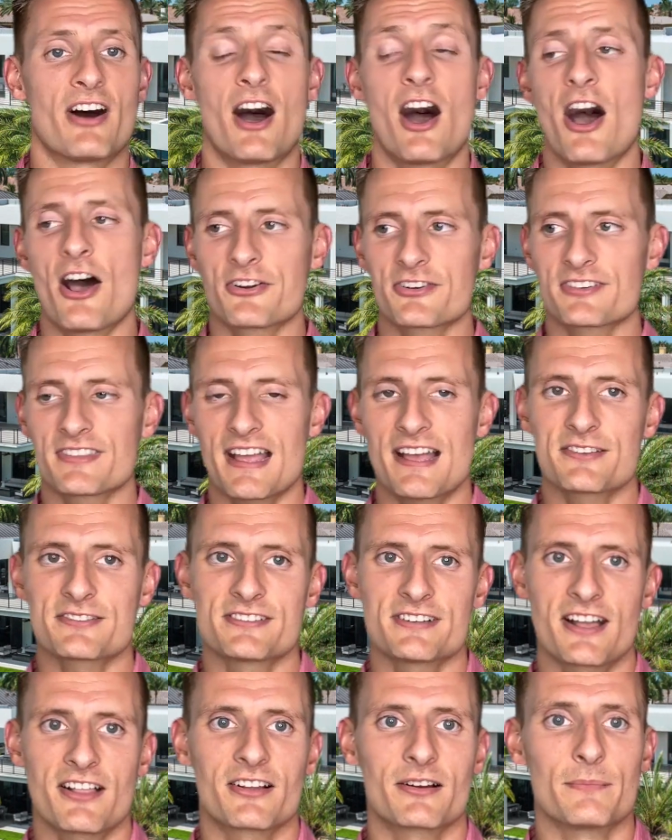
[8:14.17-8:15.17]

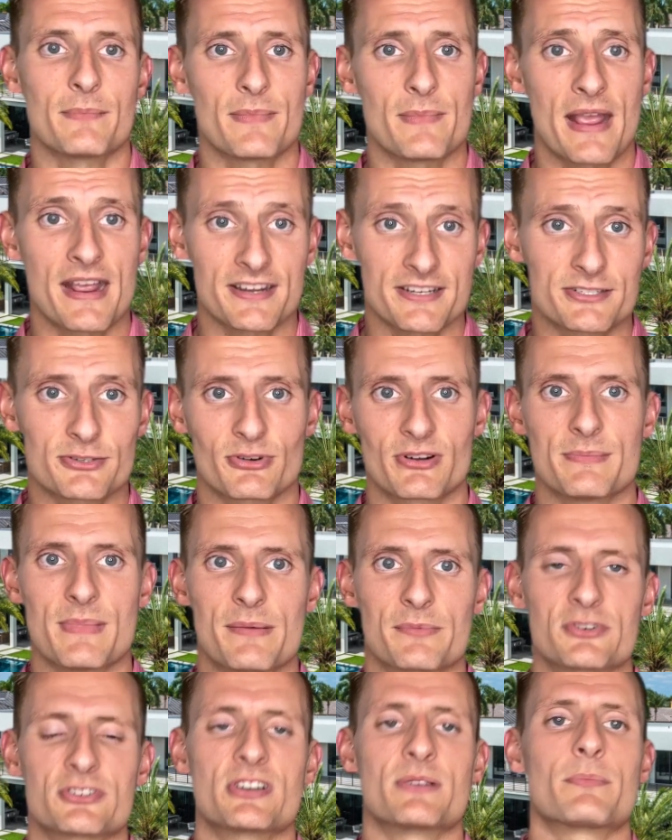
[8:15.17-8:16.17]
$100,000 mandatory
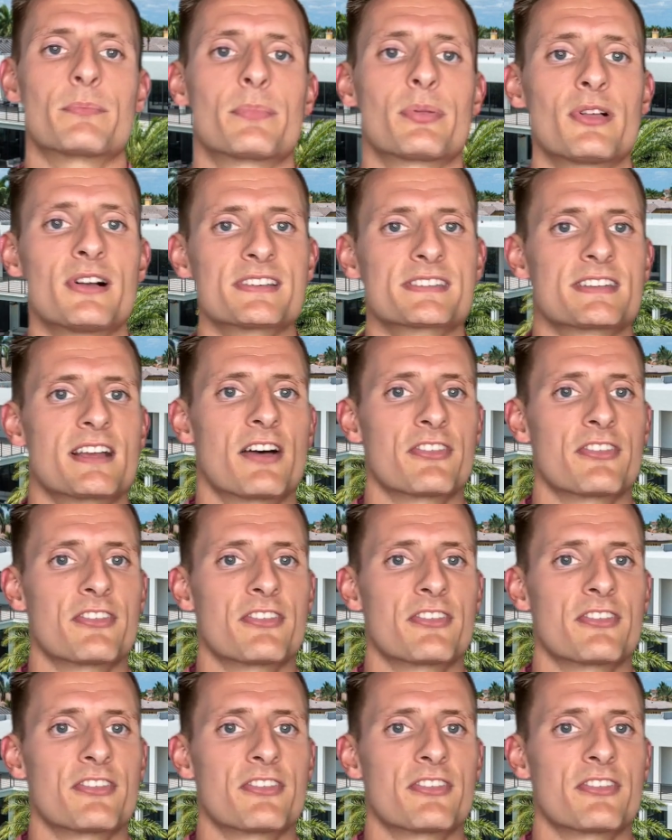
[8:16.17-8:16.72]
membership plus